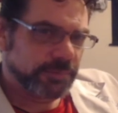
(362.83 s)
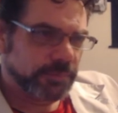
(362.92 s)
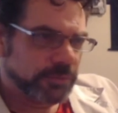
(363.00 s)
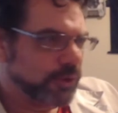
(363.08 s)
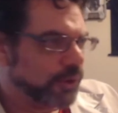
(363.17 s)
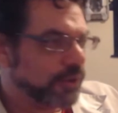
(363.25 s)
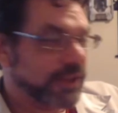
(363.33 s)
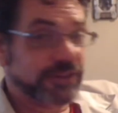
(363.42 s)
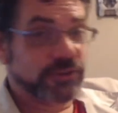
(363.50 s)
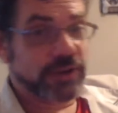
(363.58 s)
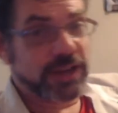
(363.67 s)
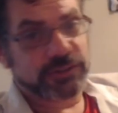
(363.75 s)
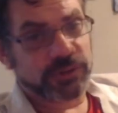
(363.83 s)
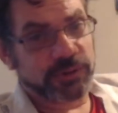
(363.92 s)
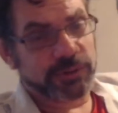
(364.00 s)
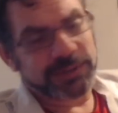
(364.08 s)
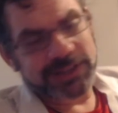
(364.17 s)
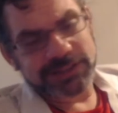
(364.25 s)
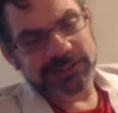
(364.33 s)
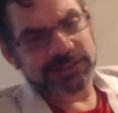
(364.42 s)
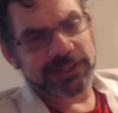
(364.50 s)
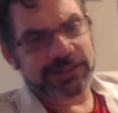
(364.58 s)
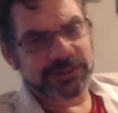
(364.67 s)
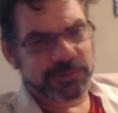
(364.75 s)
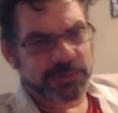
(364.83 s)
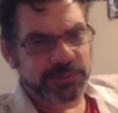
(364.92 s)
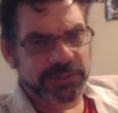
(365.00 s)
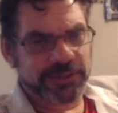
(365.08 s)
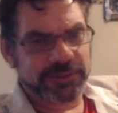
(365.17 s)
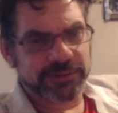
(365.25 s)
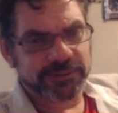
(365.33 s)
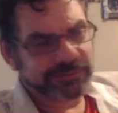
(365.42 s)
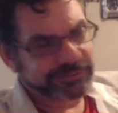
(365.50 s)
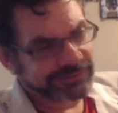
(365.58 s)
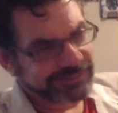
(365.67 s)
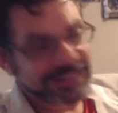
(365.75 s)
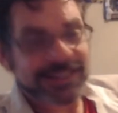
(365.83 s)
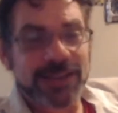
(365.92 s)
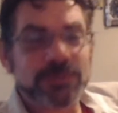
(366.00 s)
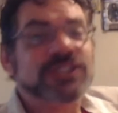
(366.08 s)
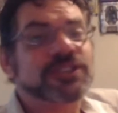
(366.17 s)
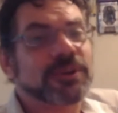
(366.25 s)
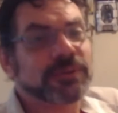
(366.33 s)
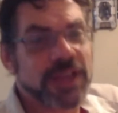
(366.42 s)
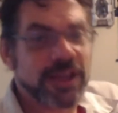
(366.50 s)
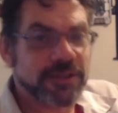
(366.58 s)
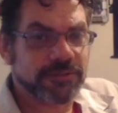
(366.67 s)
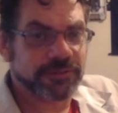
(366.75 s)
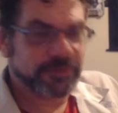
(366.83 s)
Talk a lot of trash on him. And that's because that's just what we do. That's how we show love.